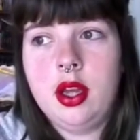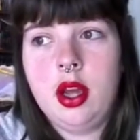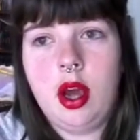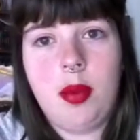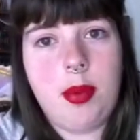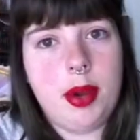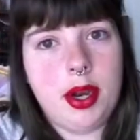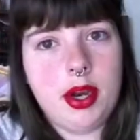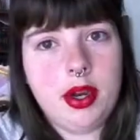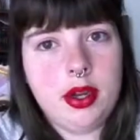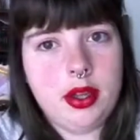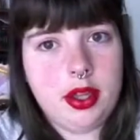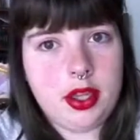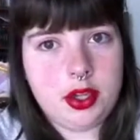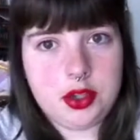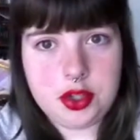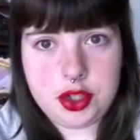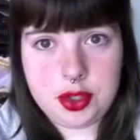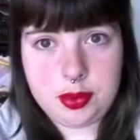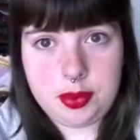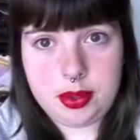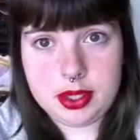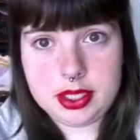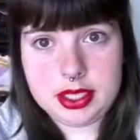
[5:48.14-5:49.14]
Apparently
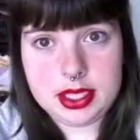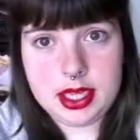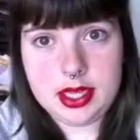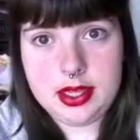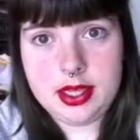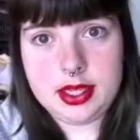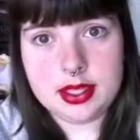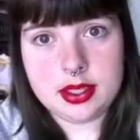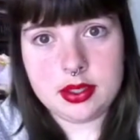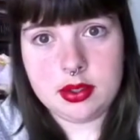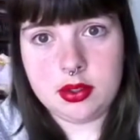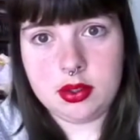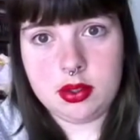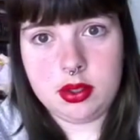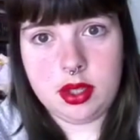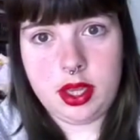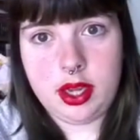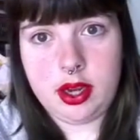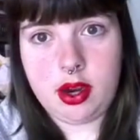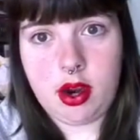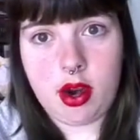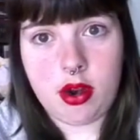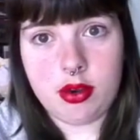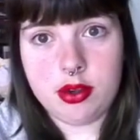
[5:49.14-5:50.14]
she puts on these little
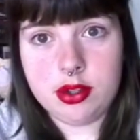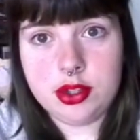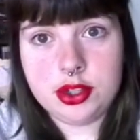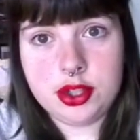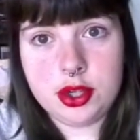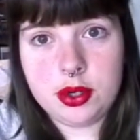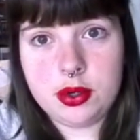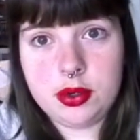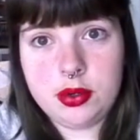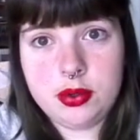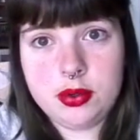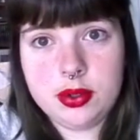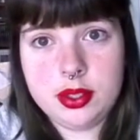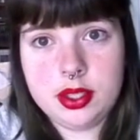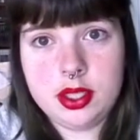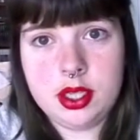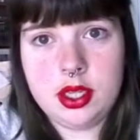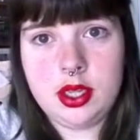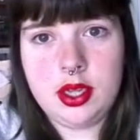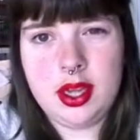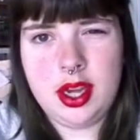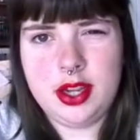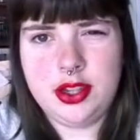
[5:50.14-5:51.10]
like art shows.